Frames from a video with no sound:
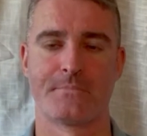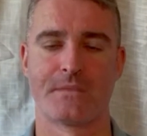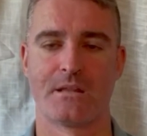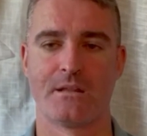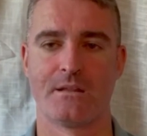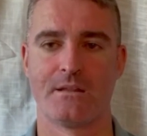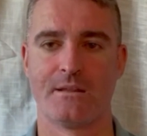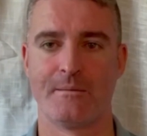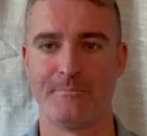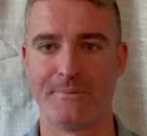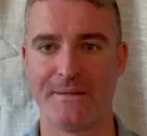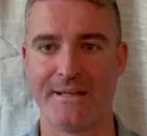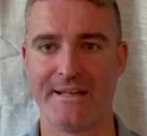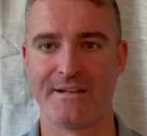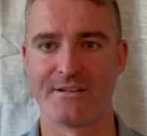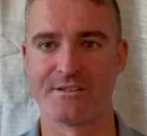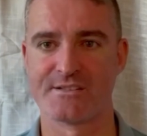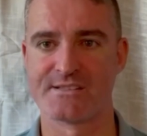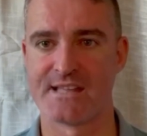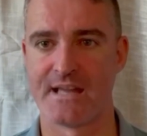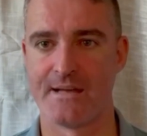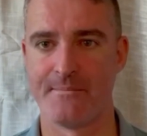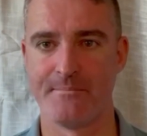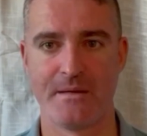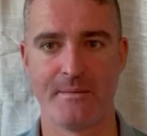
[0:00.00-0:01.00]
the players
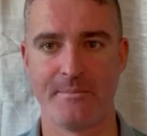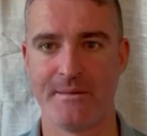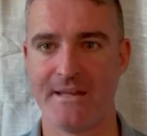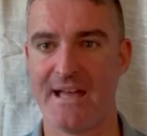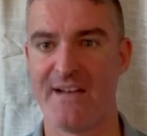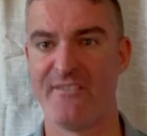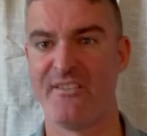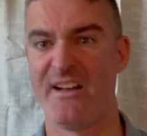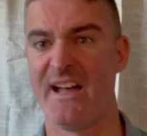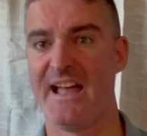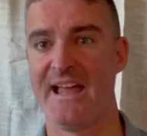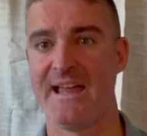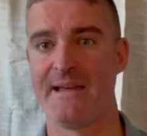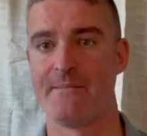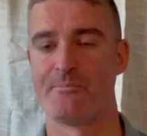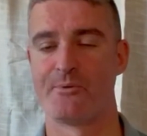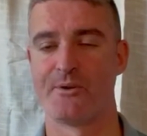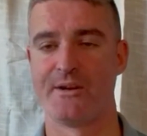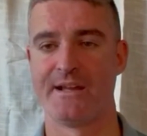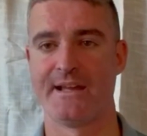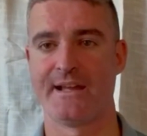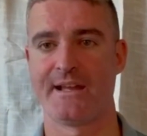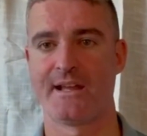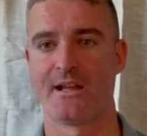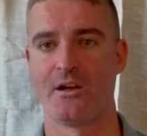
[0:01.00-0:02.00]
that maybe have a high
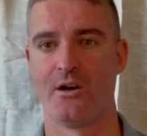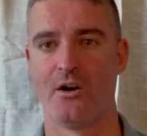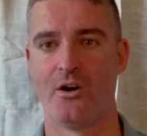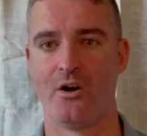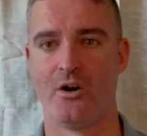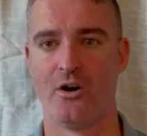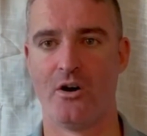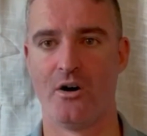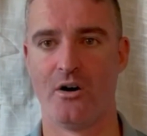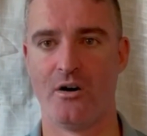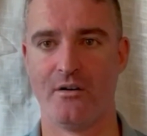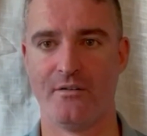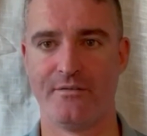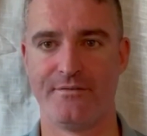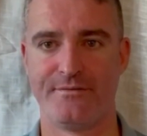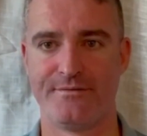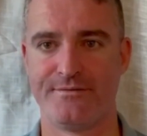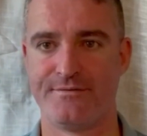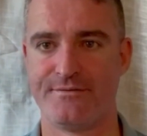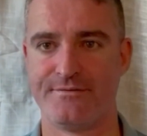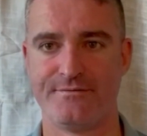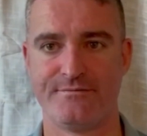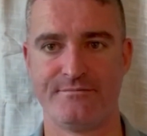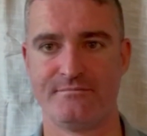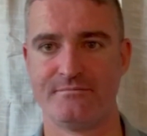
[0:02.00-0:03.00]
break of
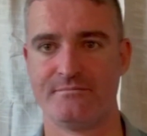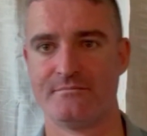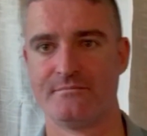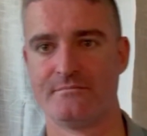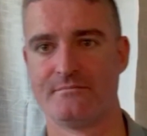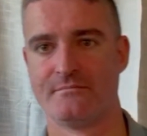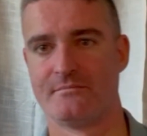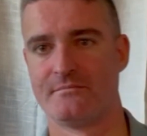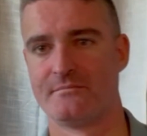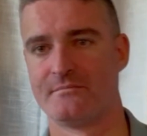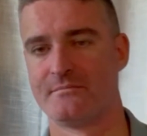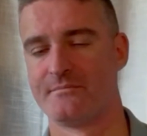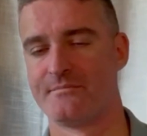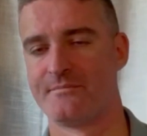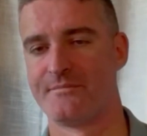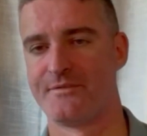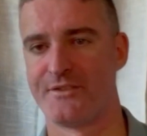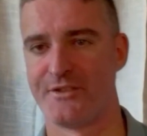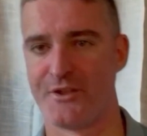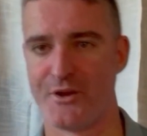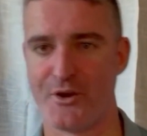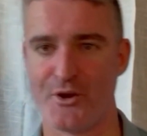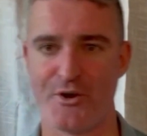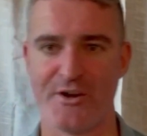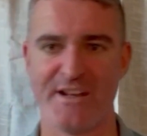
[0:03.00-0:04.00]

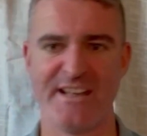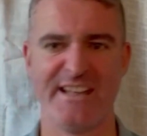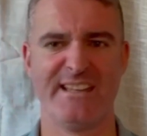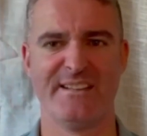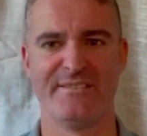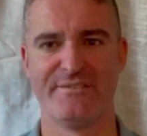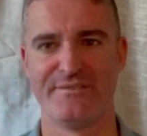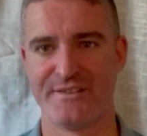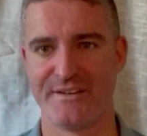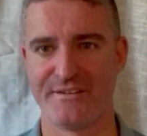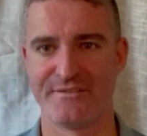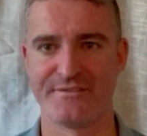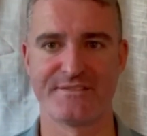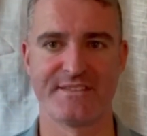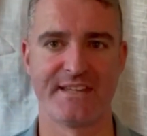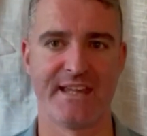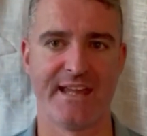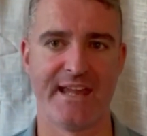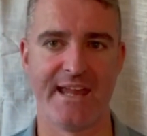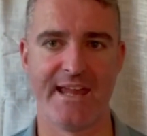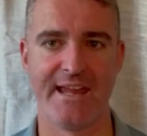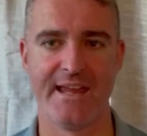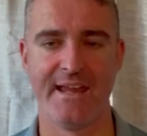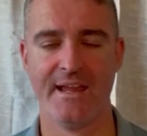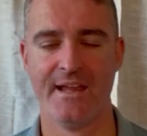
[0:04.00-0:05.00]
30 to
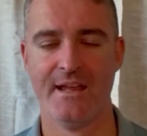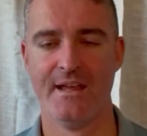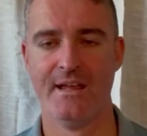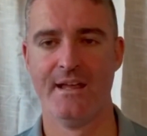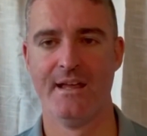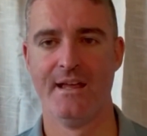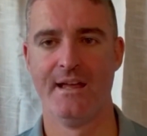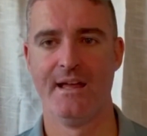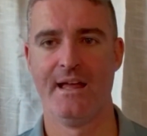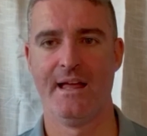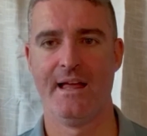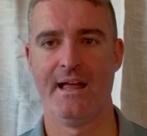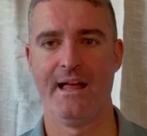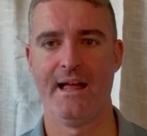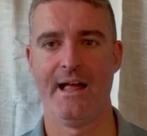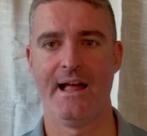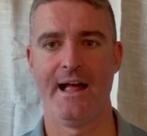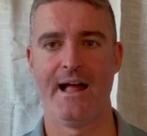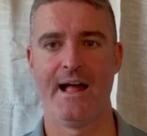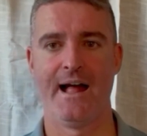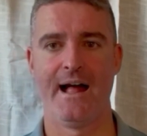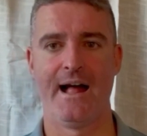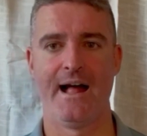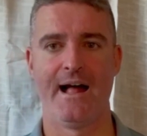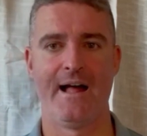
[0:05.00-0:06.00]
50
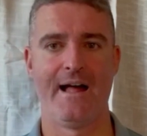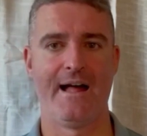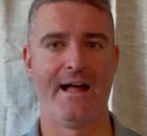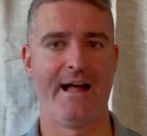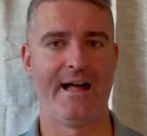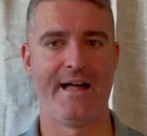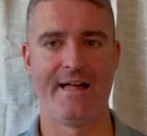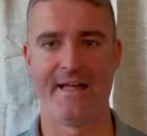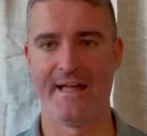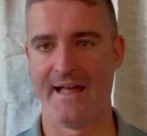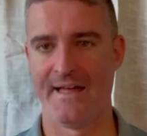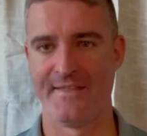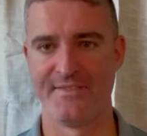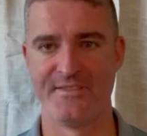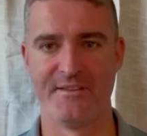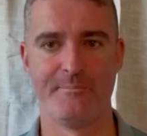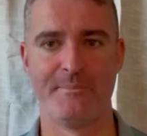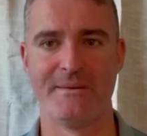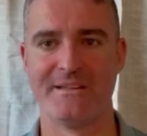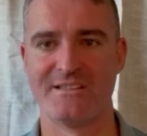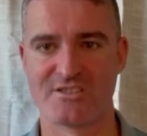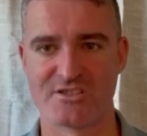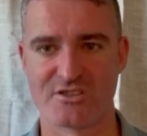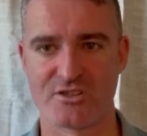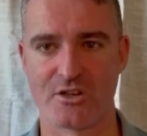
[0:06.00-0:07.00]
and they've been
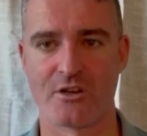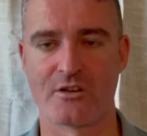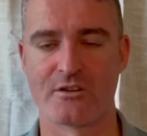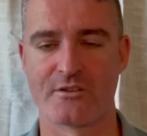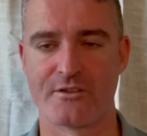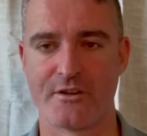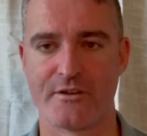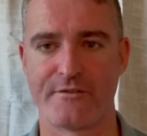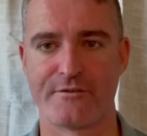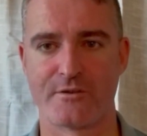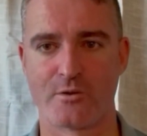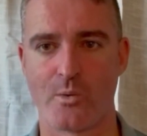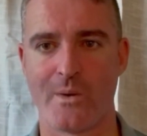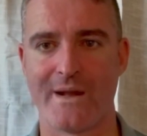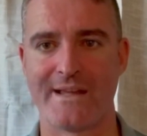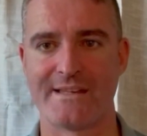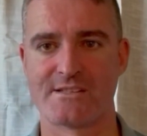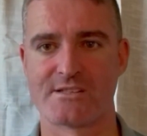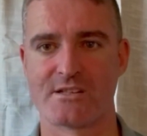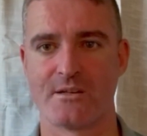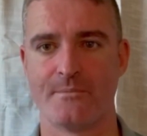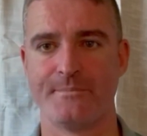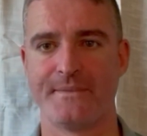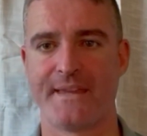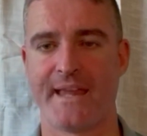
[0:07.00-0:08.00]
stuck there for quite
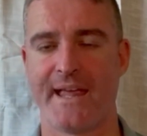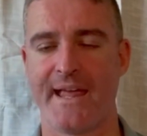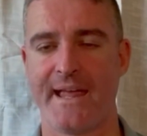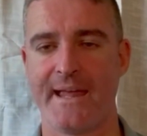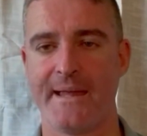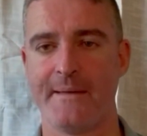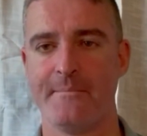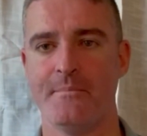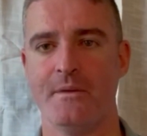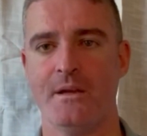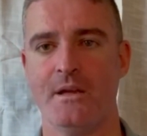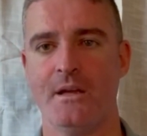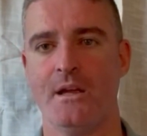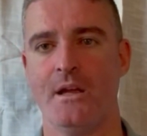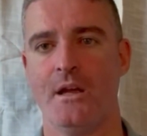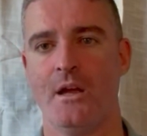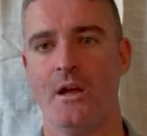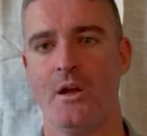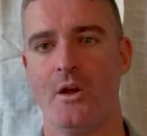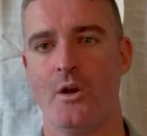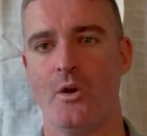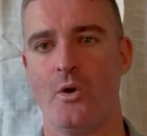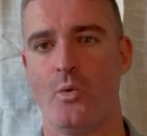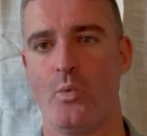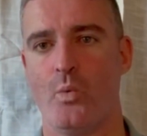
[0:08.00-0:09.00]
some time.
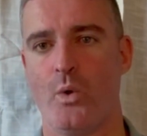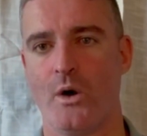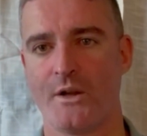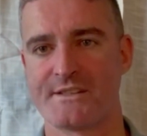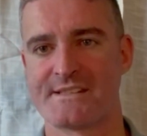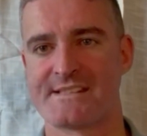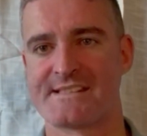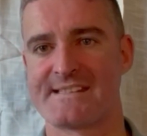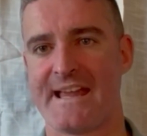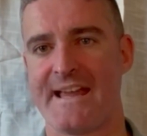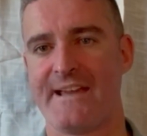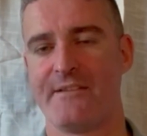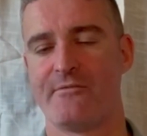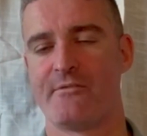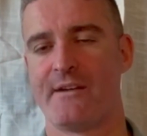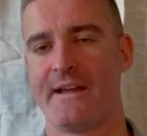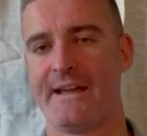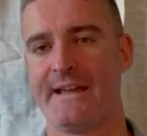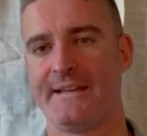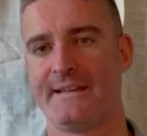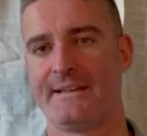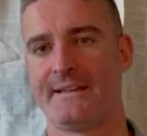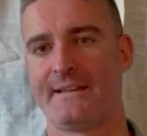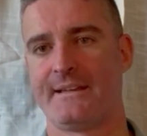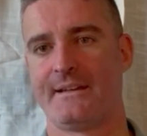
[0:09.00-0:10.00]
What
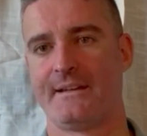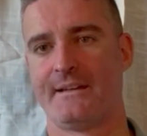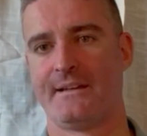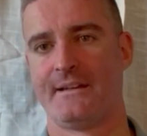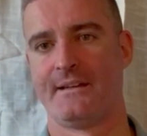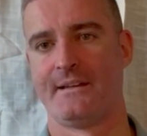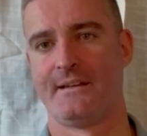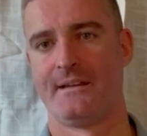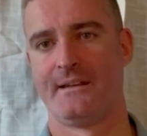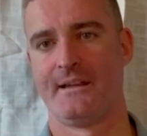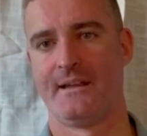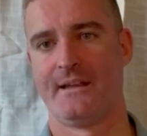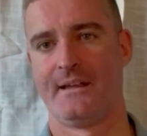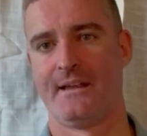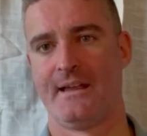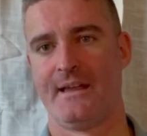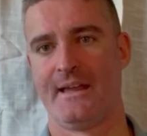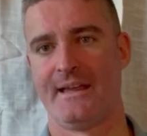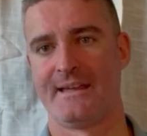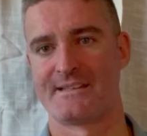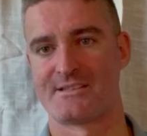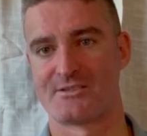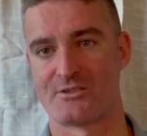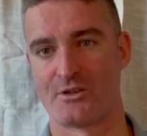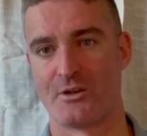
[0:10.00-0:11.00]
SightRight
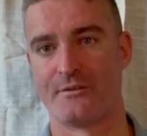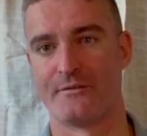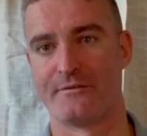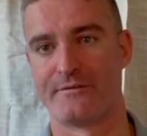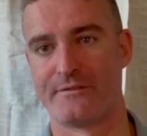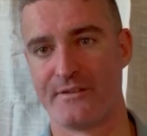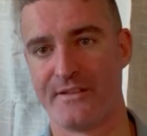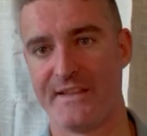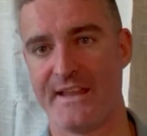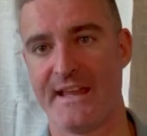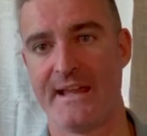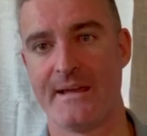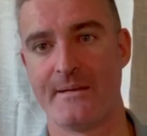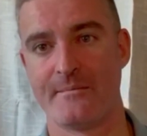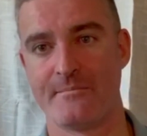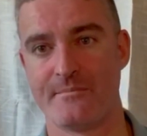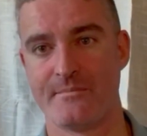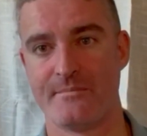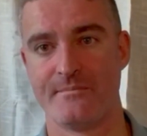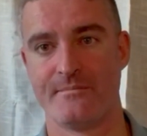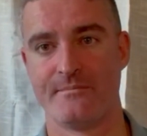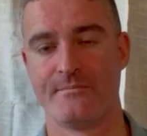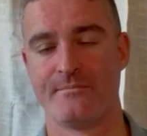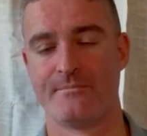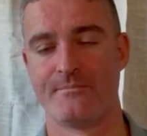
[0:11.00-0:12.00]
has done for them
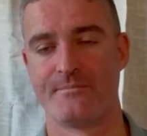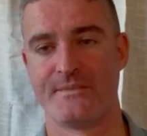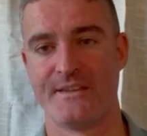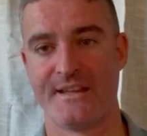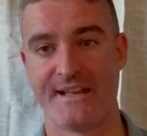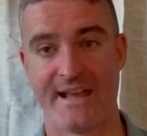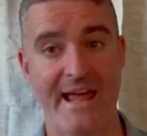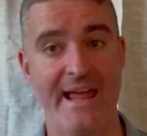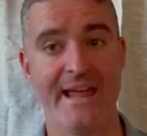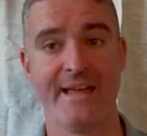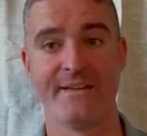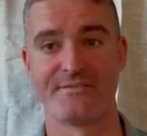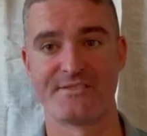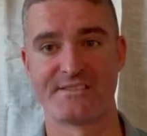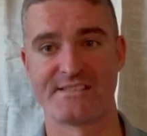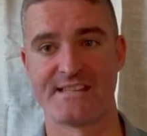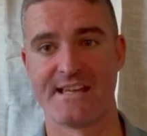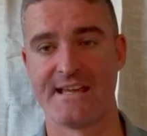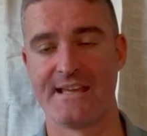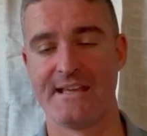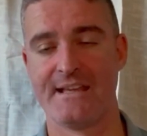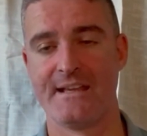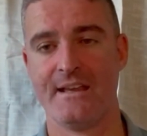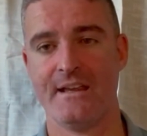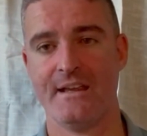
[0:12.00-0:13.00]
that I have
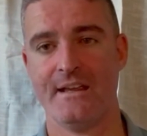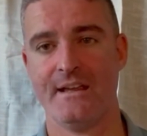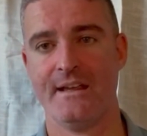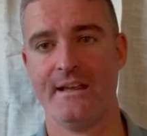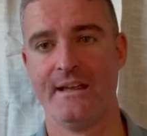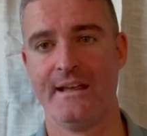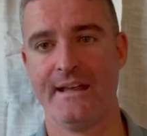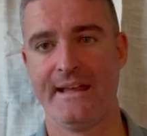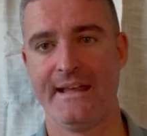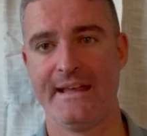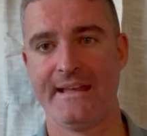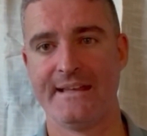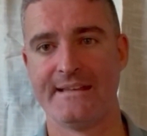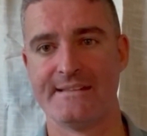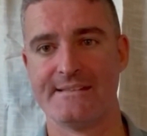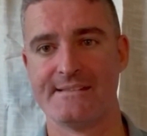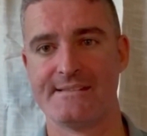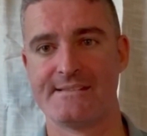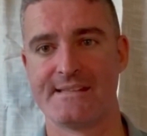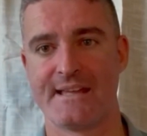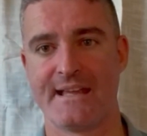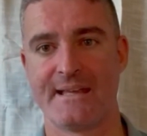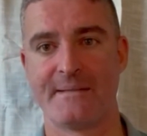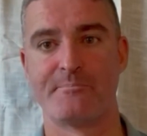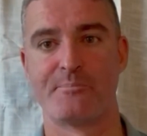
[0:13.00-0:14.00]
seen
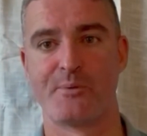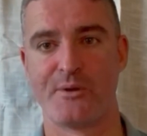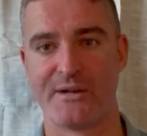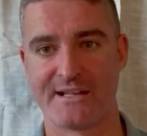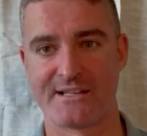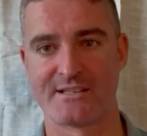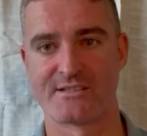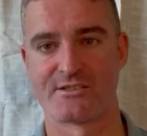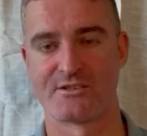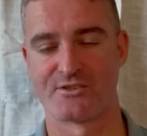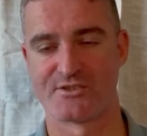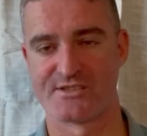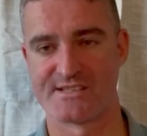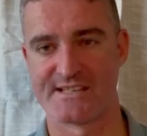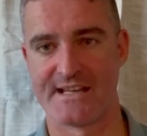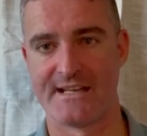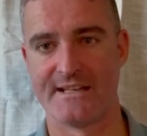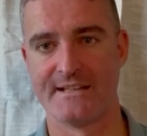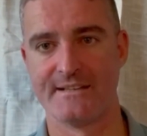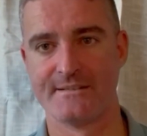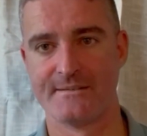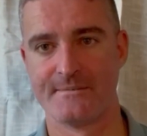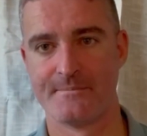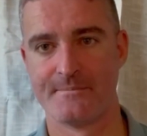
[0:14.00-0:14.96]
is it breaks their ceiling.